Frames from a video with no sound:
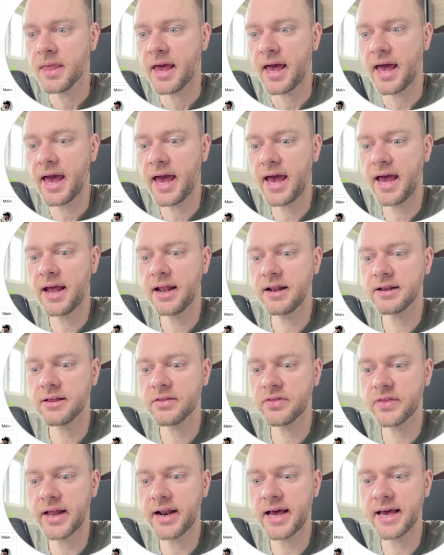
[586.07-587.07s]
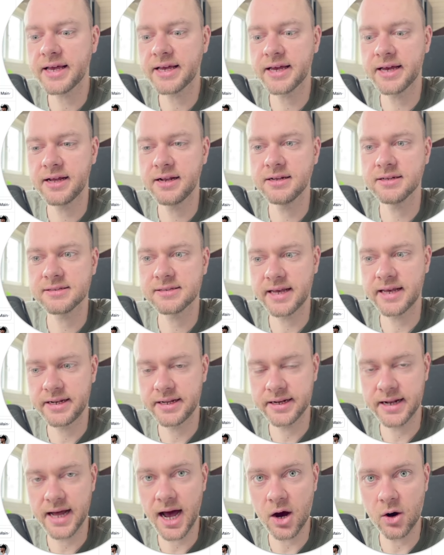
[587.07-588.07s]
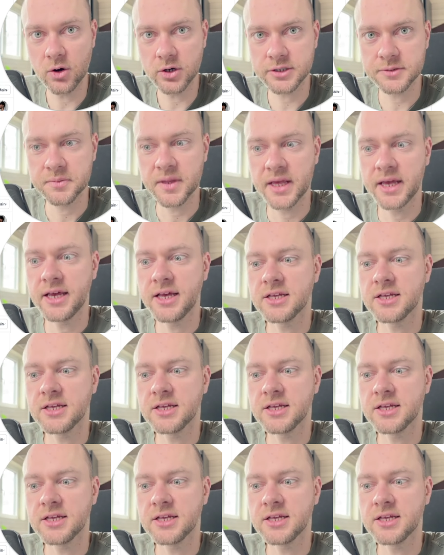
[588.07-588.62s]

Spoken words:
and then I can send it out.